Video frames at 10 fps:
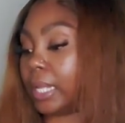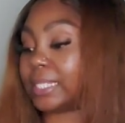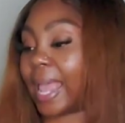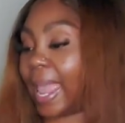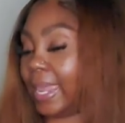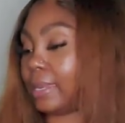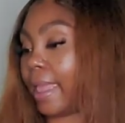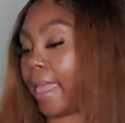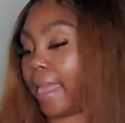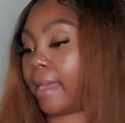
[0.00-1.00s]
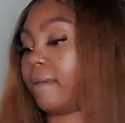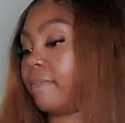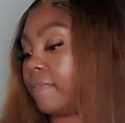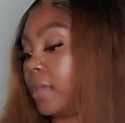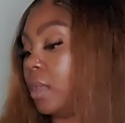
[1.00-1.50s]
It's an eight and a
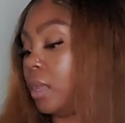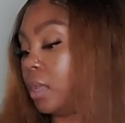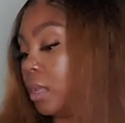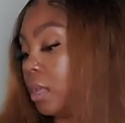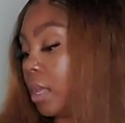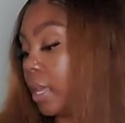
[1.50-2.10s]
half.